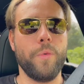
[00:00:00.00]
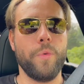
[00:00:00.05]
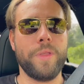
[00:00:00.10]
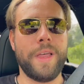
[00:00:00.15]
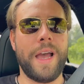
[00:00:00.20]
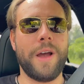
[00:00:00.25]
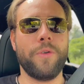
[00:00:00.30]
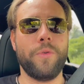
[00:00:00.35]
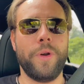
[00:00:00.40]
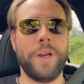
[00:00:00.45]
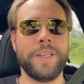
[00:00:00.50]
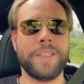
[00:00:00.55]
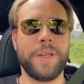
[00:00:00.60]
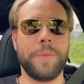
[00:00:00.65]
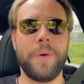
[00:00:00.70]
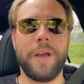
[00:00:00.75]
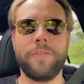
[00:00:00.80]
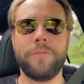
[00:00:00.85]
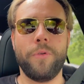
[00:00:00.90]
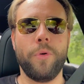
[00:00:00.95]
without
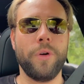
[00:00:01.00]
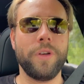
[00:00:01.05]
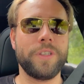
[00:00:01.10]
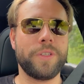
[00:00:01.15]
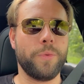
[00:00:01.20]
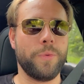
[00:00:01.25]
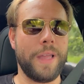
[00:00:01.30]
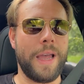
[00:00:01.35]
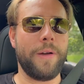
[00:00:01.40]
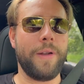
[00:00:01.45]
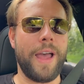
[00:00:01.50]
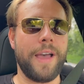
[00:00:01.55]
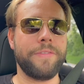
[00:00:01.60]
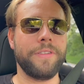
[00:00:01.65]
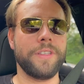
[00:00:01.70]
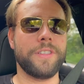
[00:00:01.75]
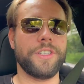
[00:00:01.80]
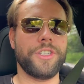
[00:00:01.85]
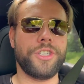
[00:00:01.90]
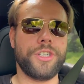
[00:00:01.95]
raising my voice, without
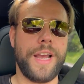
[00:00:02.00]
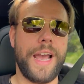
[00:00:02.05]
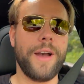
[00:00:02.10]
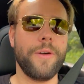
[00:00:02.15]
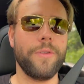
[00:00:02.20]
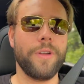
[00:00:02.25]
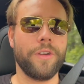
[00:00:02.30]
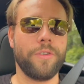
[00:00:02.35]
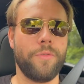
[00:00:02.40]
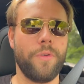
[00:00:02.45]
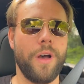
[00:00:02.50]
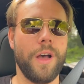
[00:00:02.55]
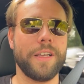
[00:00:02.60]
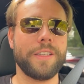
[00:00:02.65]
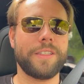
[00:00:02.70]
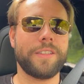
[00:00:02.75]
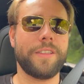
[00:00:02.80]
having to shout across